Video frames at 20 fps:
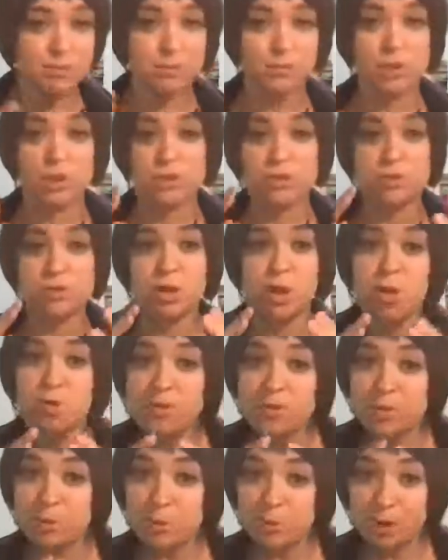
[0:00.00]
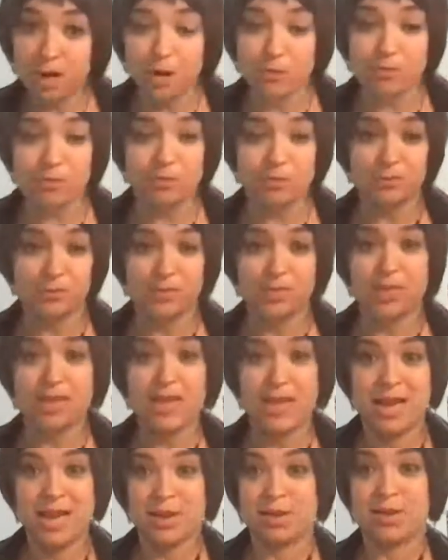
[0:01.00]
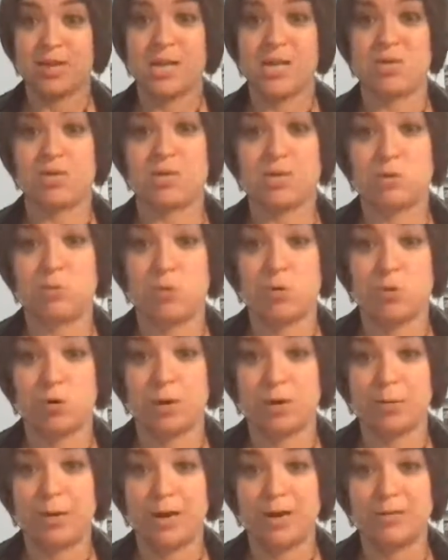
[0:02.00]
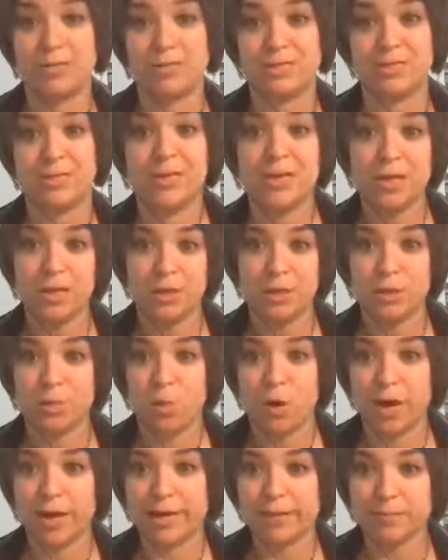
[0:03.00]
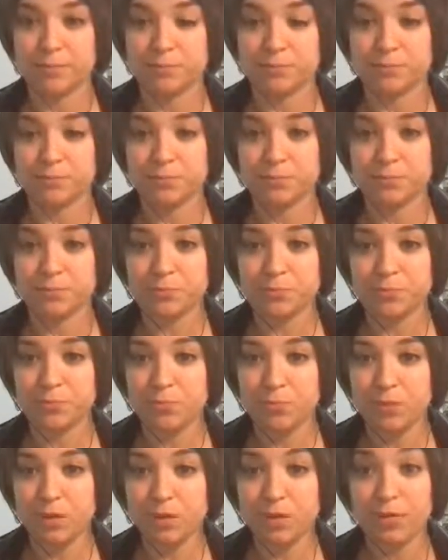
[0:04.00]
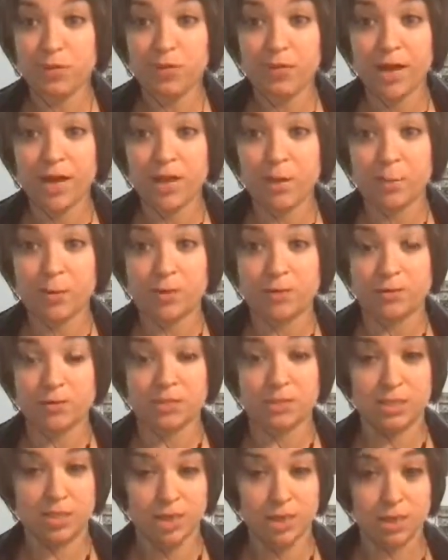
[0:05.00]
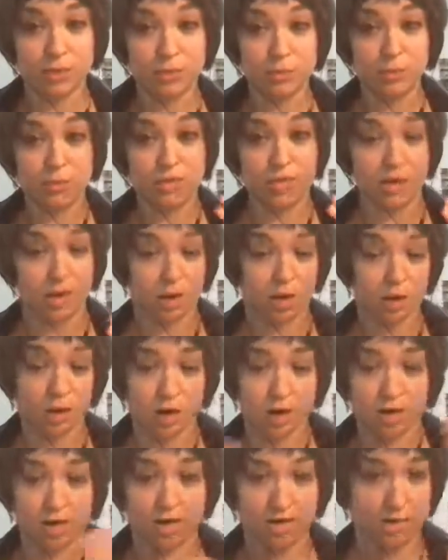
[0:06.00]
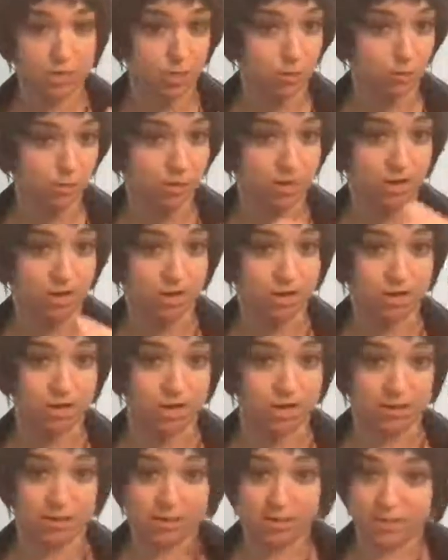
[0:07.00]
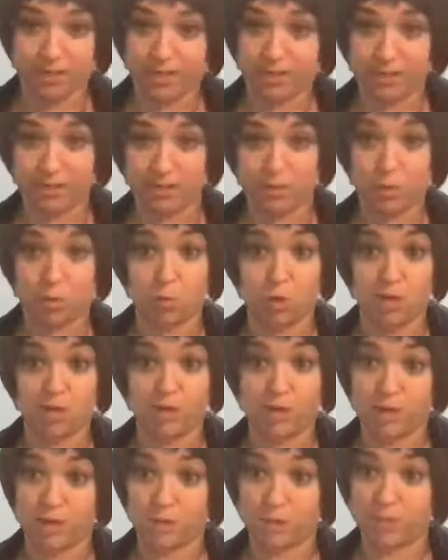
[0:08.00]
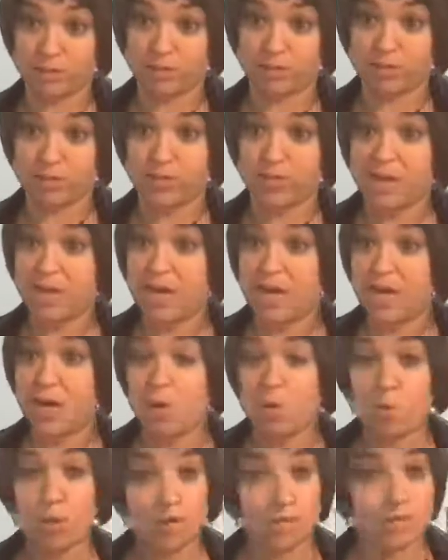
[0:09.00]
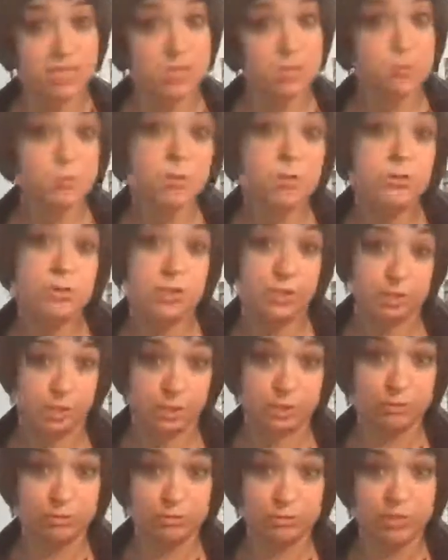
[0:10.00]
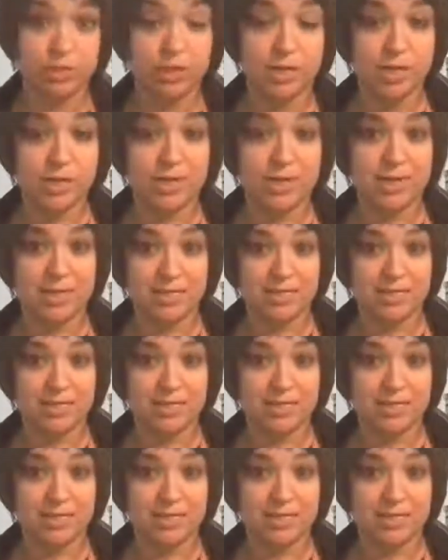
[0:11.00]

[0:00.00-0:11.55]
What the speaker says: tips, when you solve these problems, and I'll get into more about the why. So value posts. Here's what they are. I'll get into what they aren't here in a second. So what are value posts? What are they supposed to do?